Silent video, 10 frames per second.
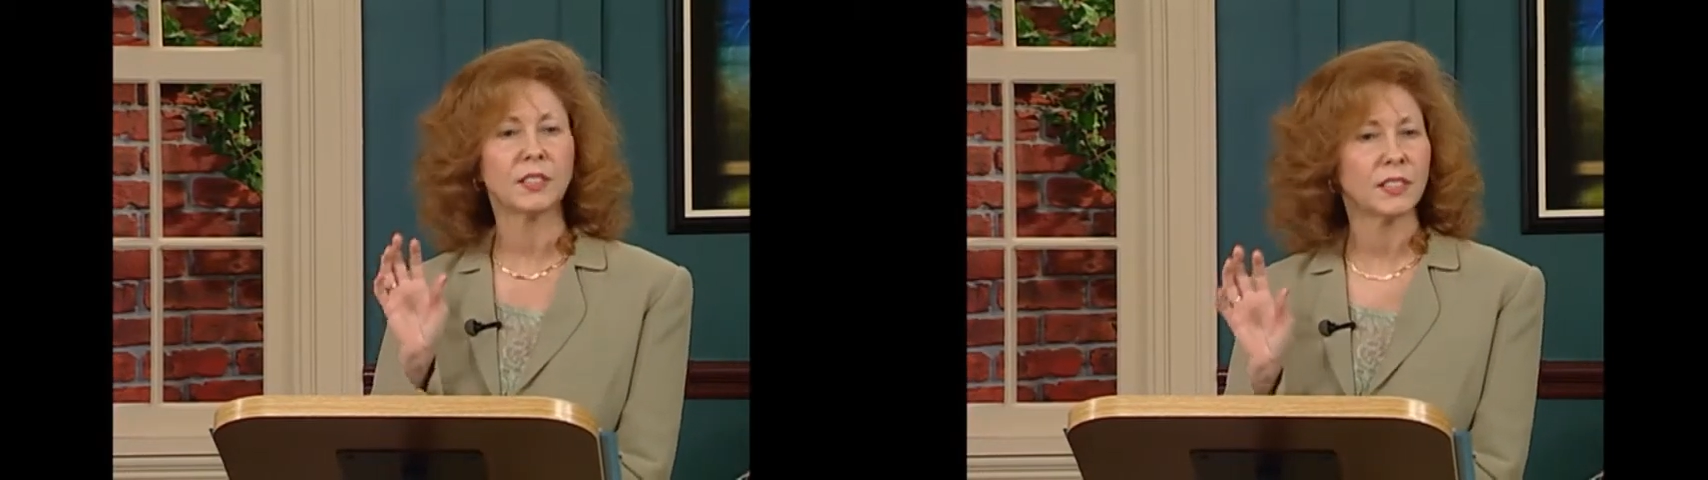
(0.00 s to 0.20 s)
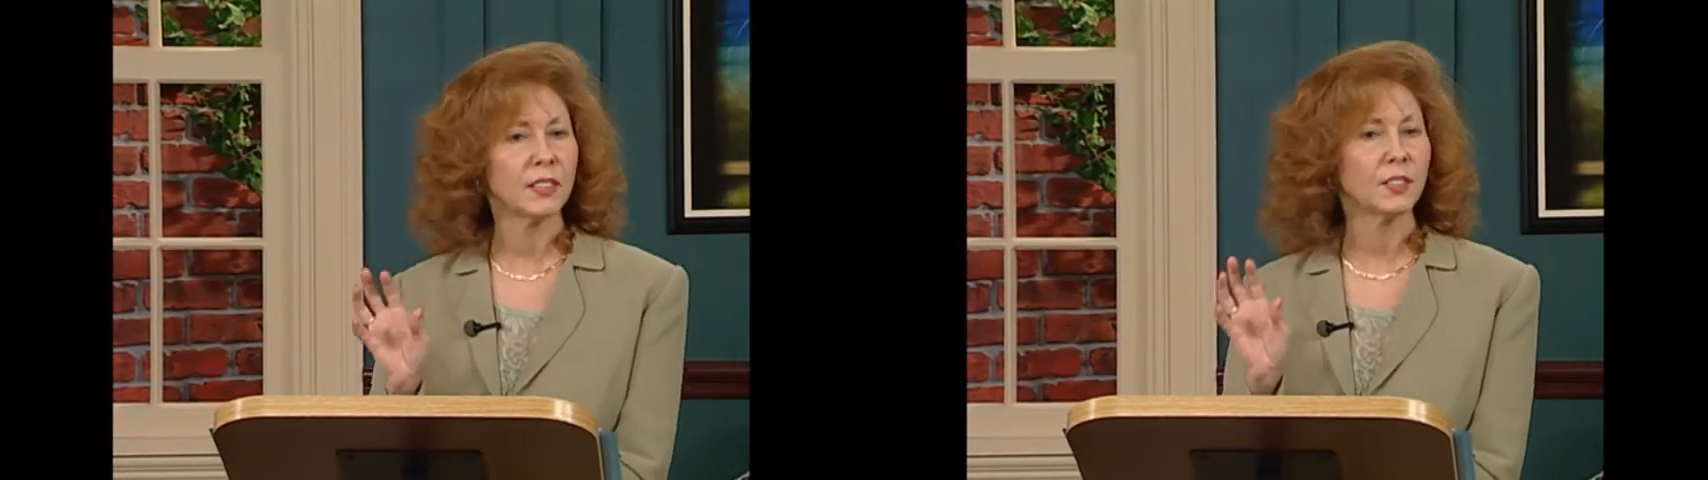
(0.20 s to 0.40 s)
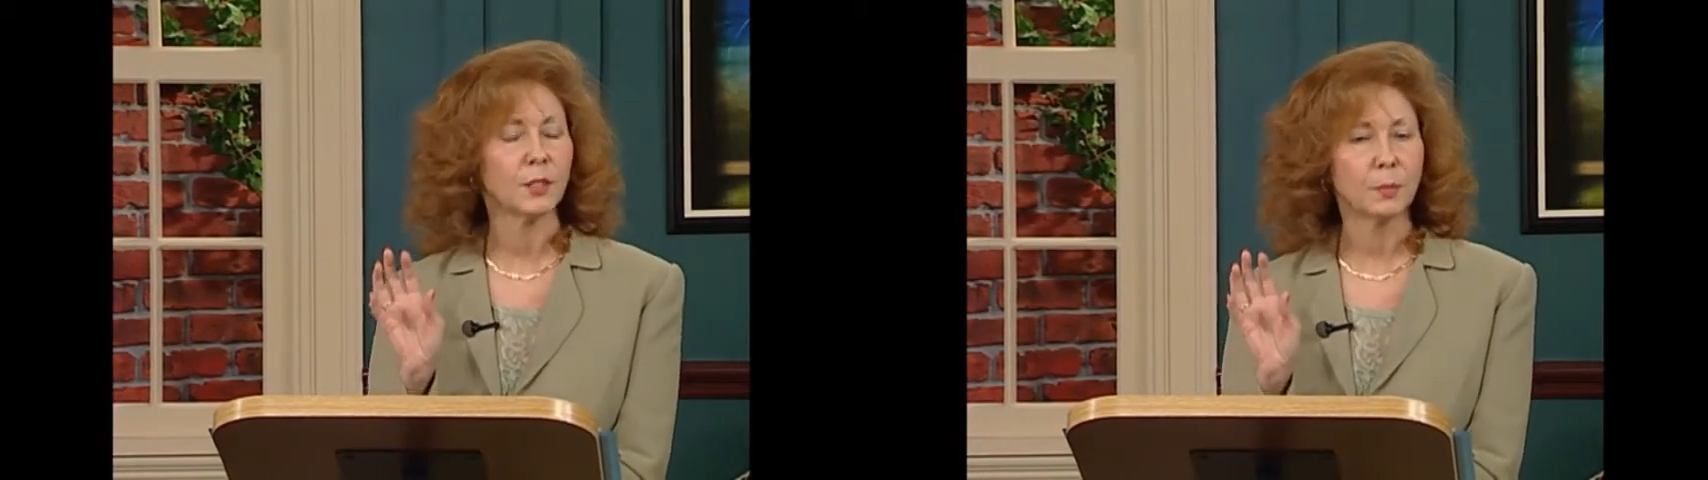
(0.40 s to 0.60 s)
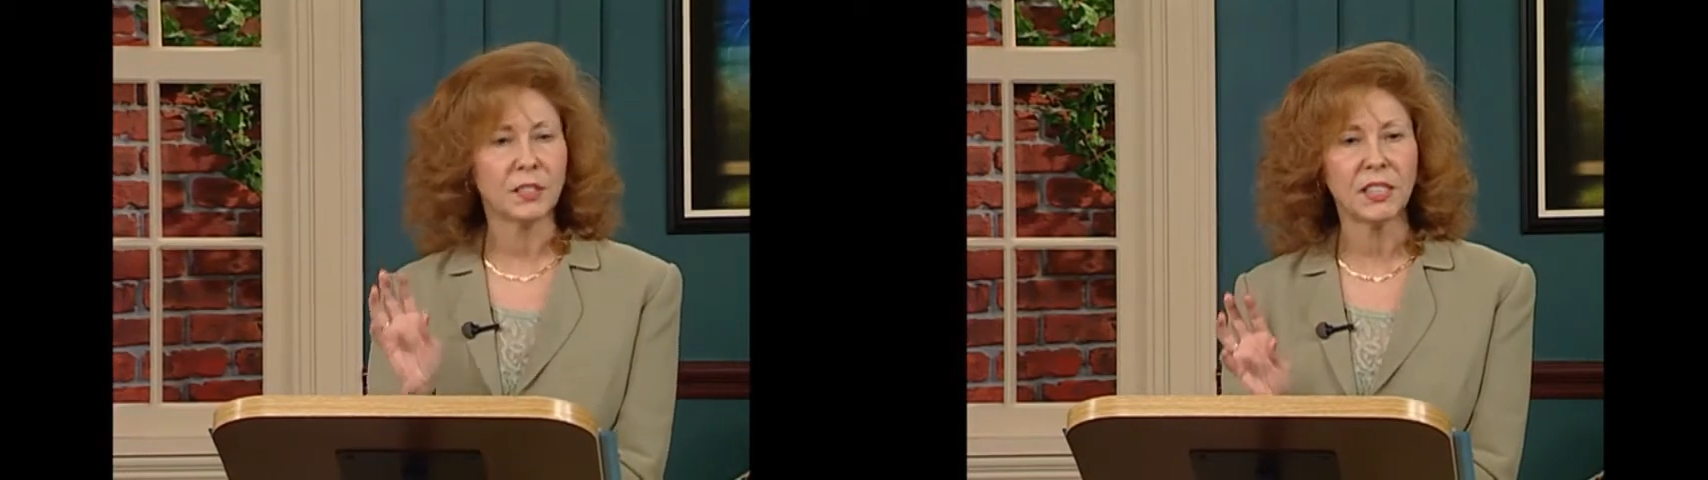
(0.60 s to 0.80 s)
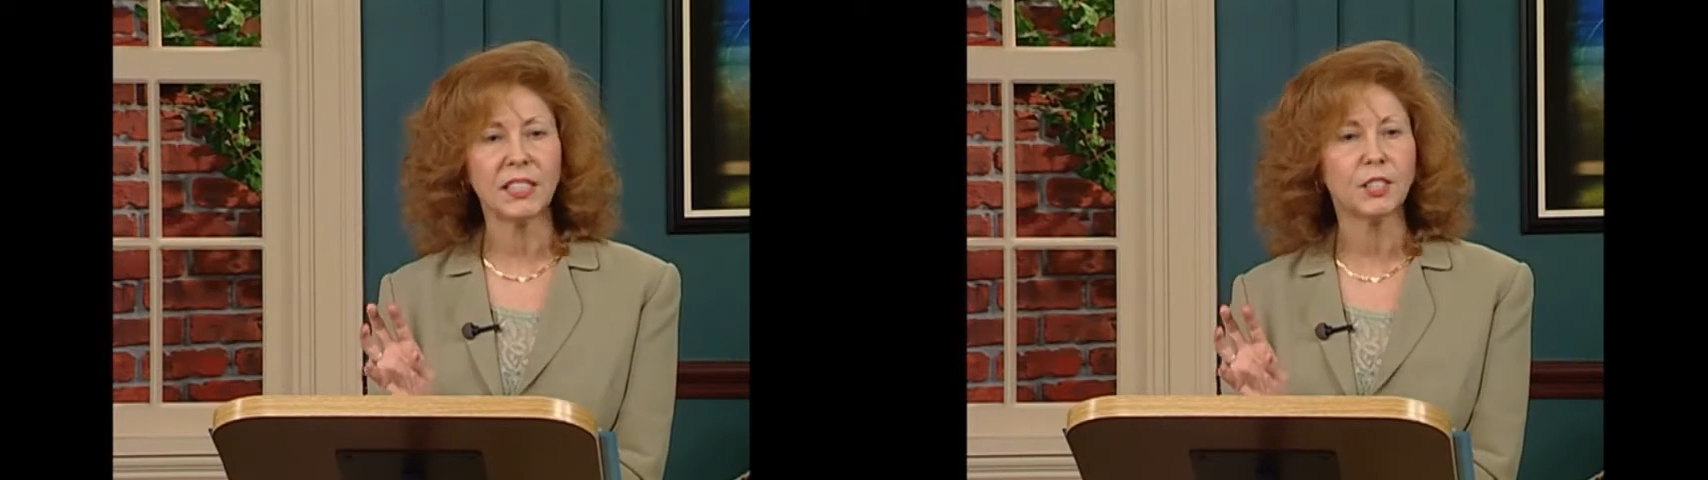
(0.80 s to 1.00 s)
system
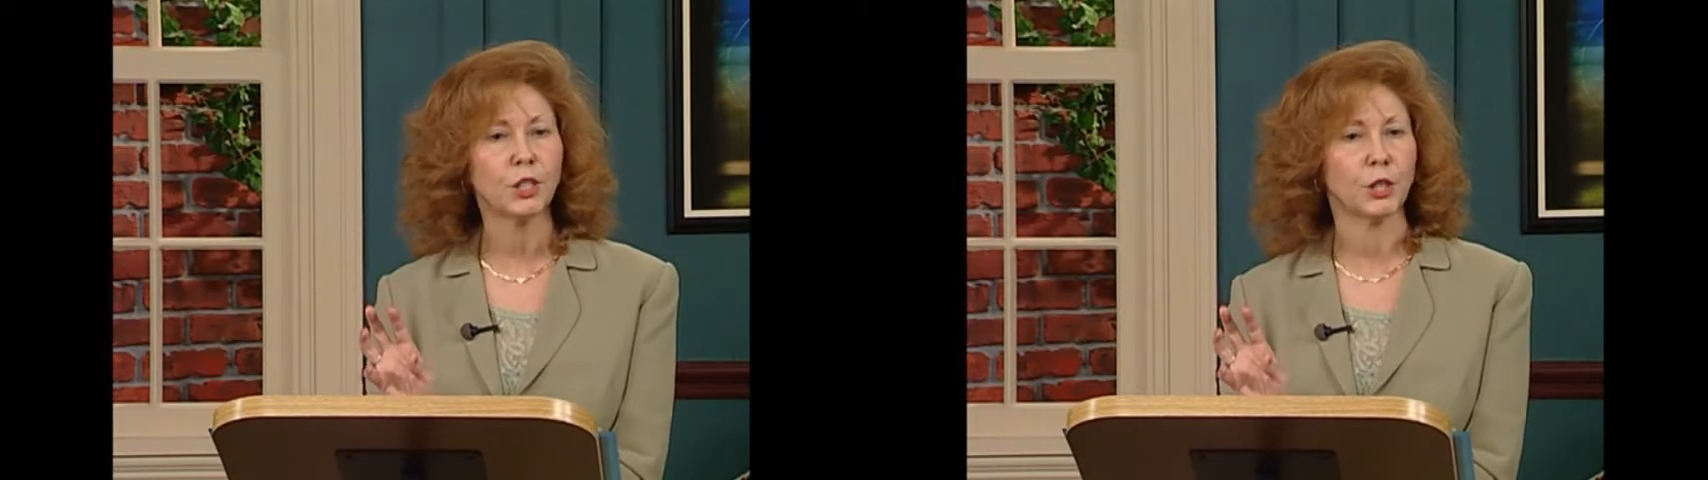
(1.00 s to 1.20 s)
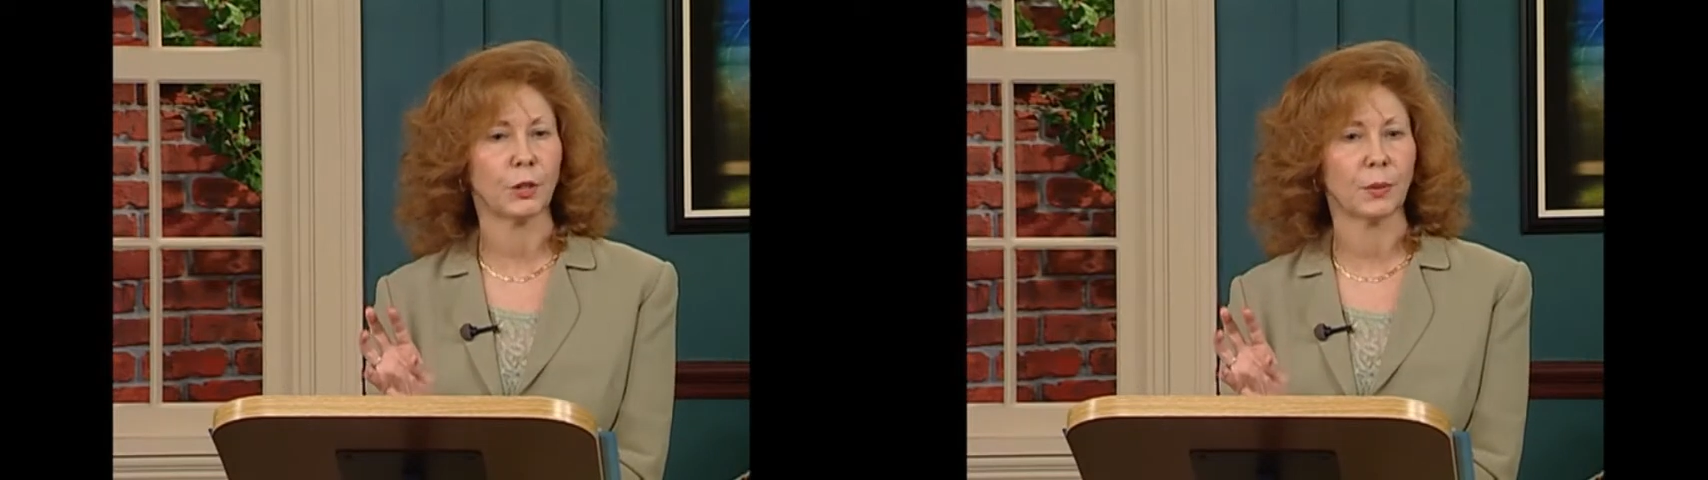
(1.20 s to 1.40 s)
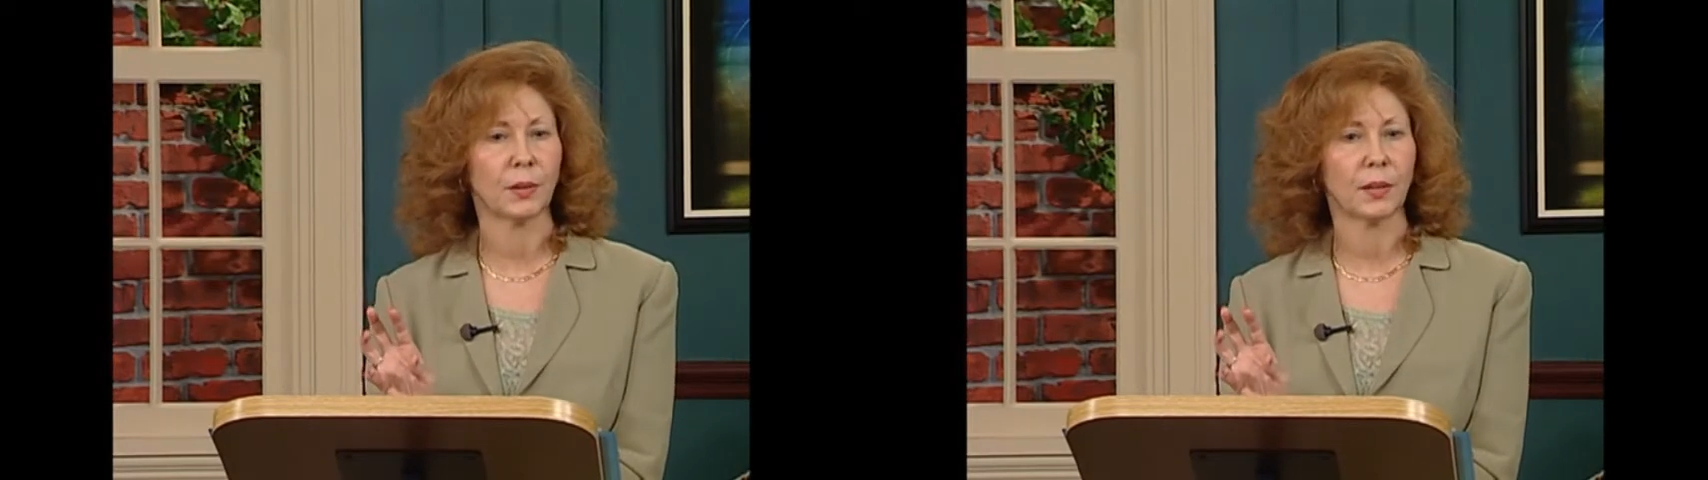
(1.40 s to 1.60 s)
tissue.